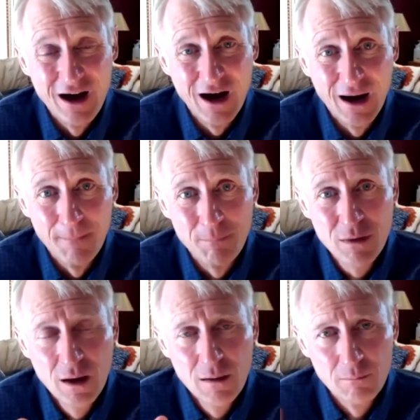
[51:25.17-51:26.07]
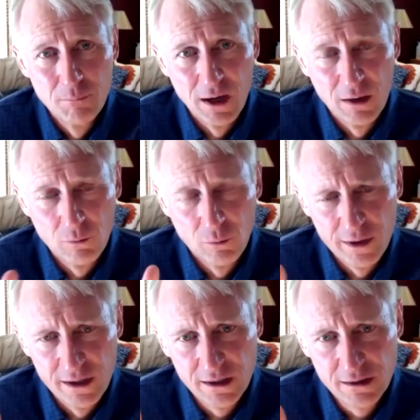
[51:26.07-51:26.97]
um, but
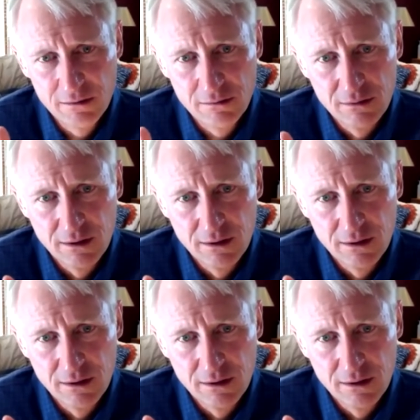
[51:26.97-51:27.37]
we,